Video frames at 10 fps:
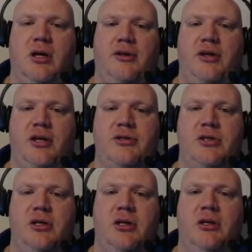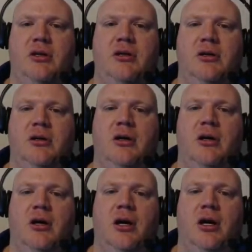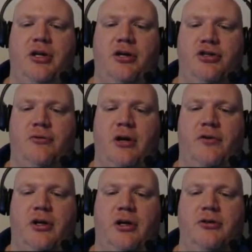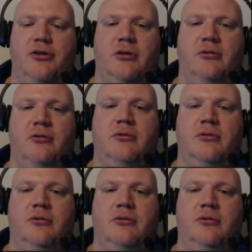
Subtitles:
I think I see a dungeon right over there, so...